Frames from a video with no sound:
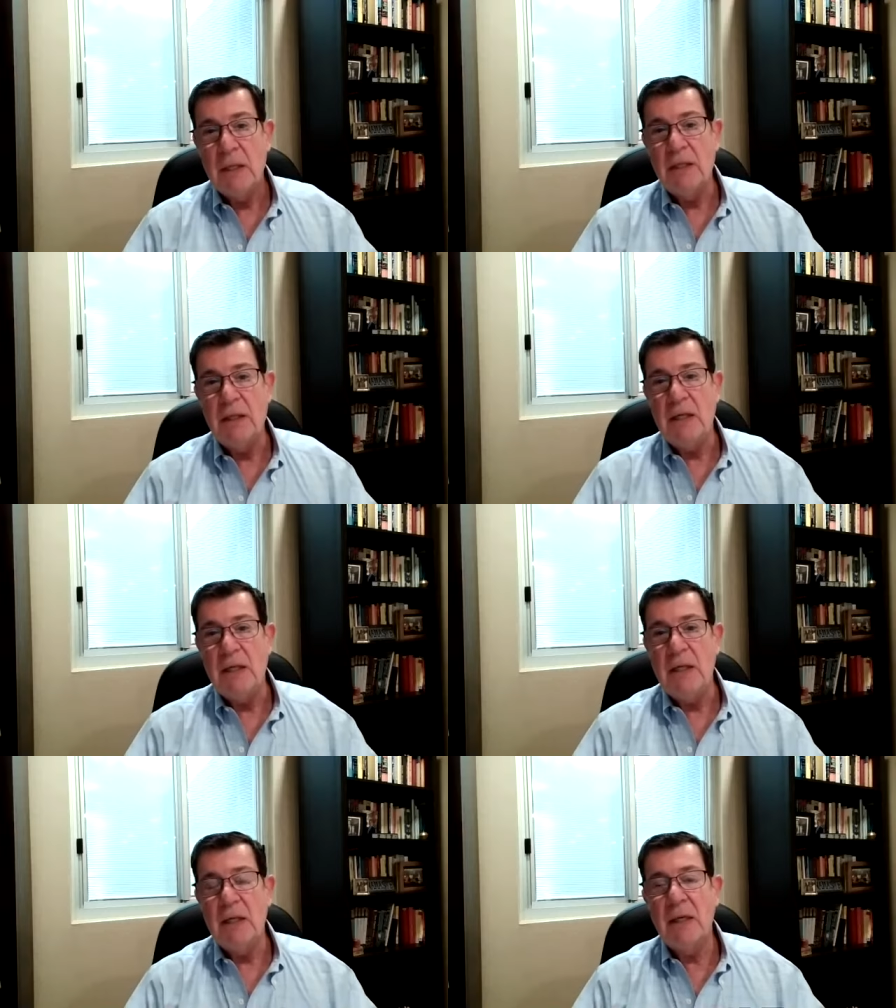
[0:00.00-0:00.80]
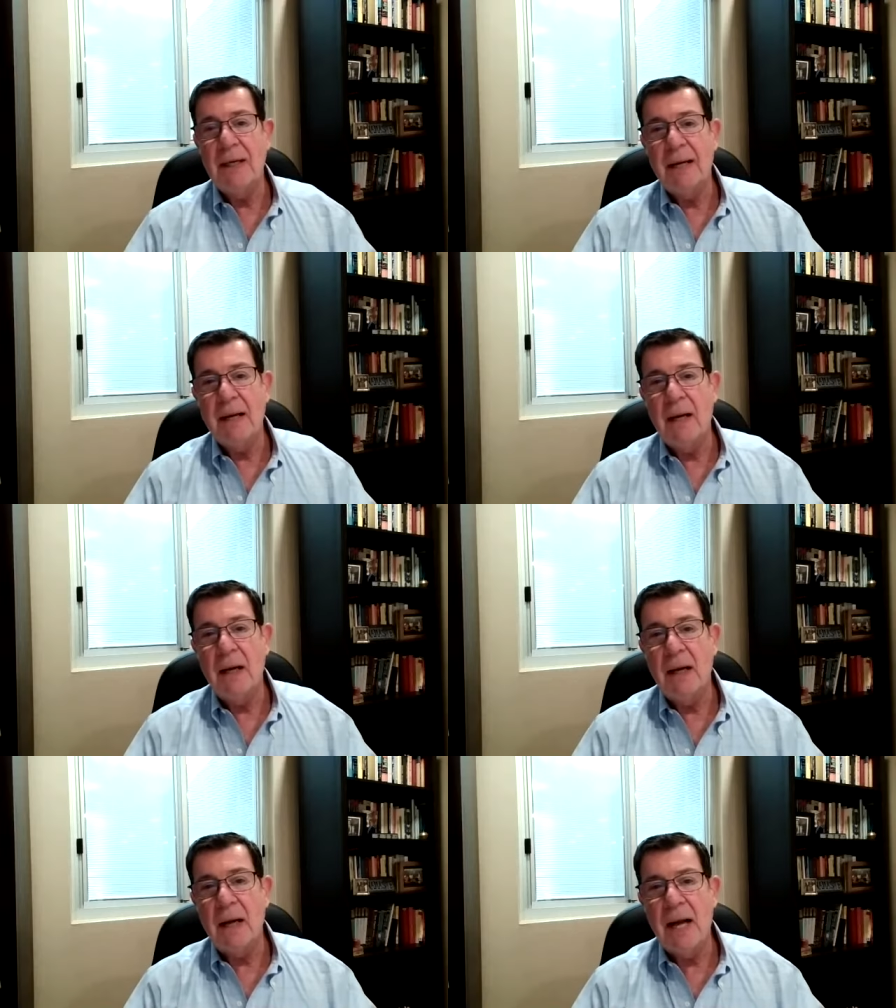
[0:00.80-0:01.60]
The
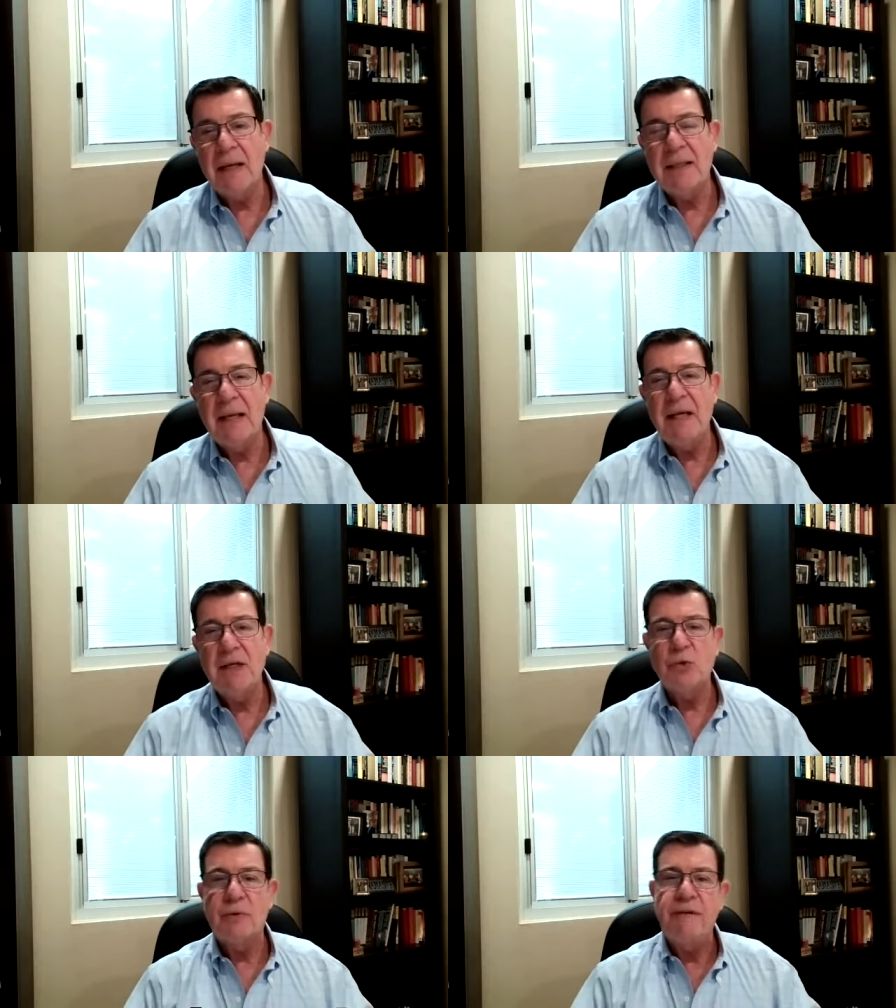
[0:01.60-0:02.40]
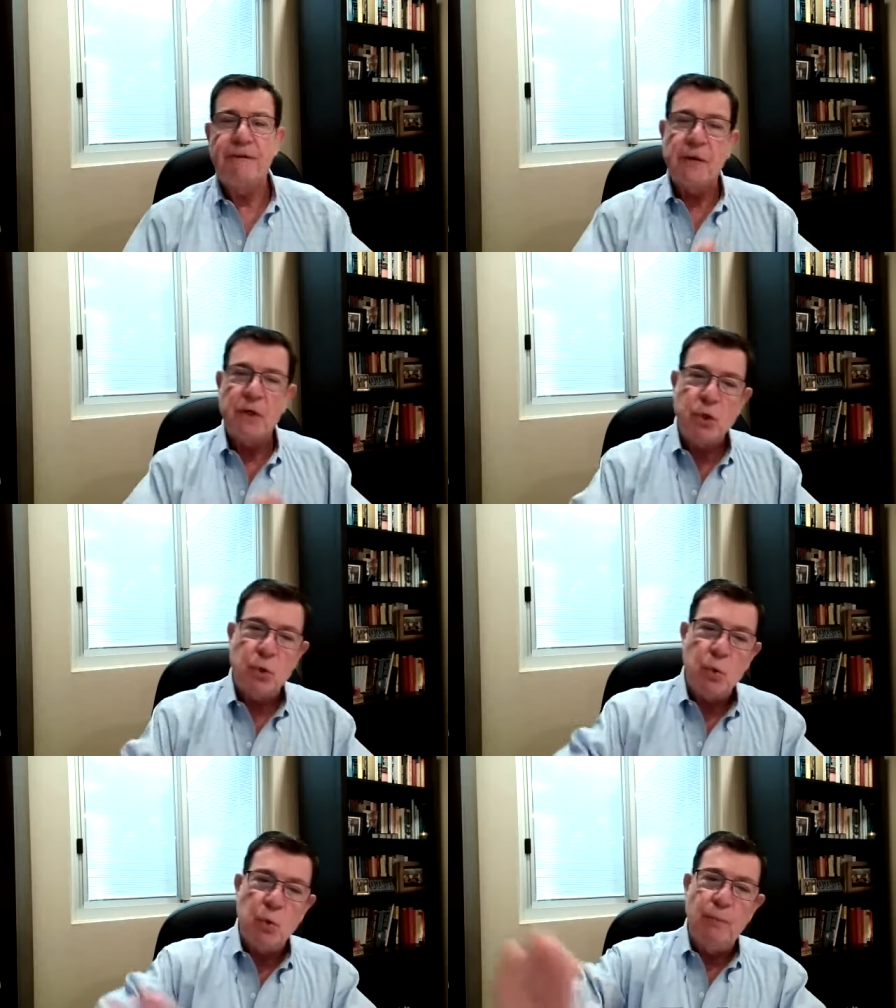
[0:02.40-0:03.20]
holiday is referred
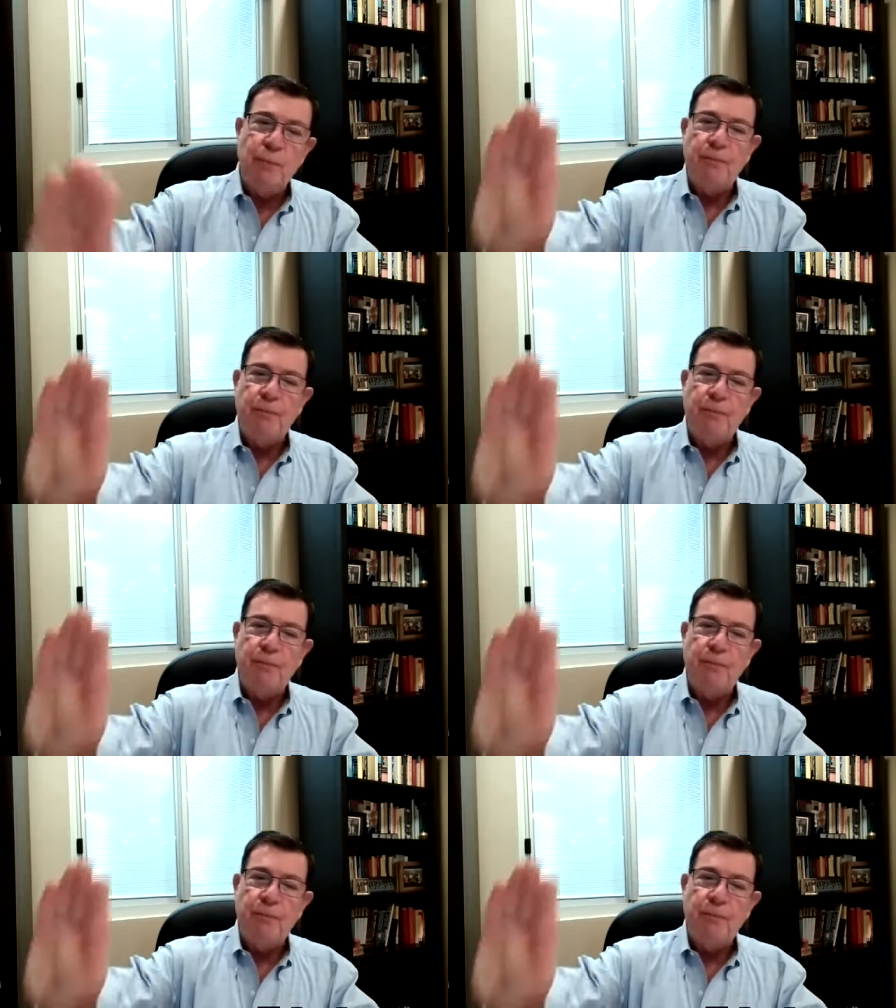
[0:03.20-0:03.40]
to